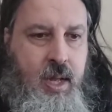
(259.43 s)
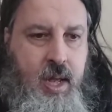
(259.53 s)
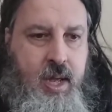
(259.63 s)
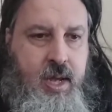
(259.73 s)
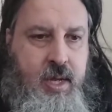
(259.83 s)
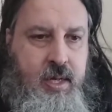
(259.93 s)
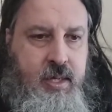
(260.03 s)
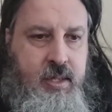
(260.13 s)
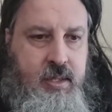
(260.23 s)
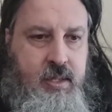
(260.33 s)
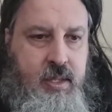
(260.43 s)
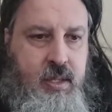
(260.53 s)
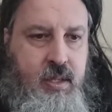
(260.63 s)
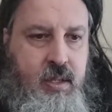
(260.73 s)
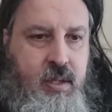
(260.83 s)
and
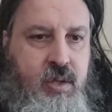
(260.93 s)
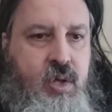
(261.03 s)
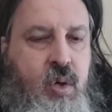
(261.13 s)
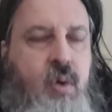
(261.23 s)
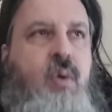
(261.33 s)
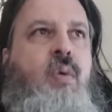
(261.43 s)
two